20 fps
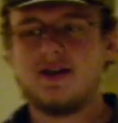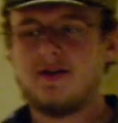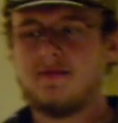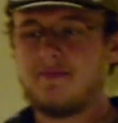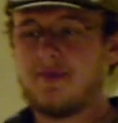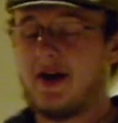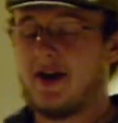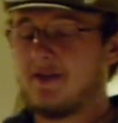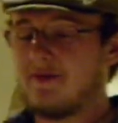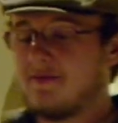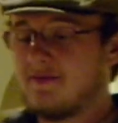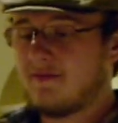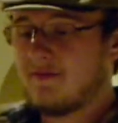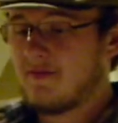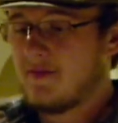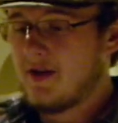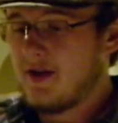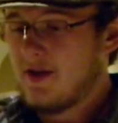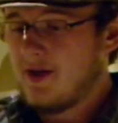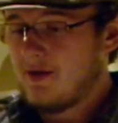But,
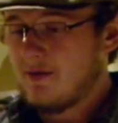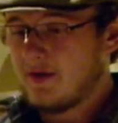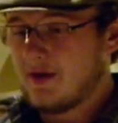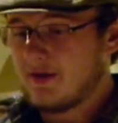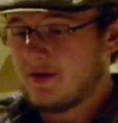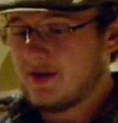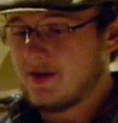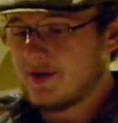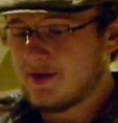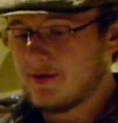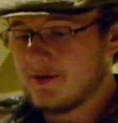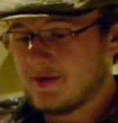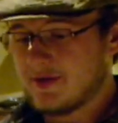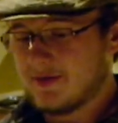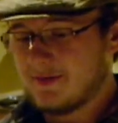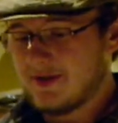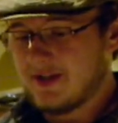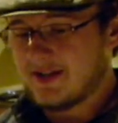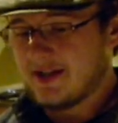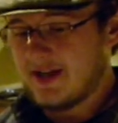what I'm going to do is
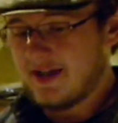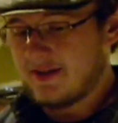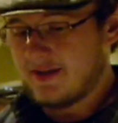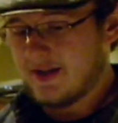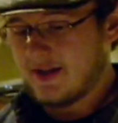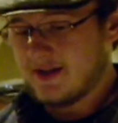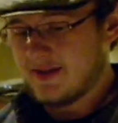I'm going to take this,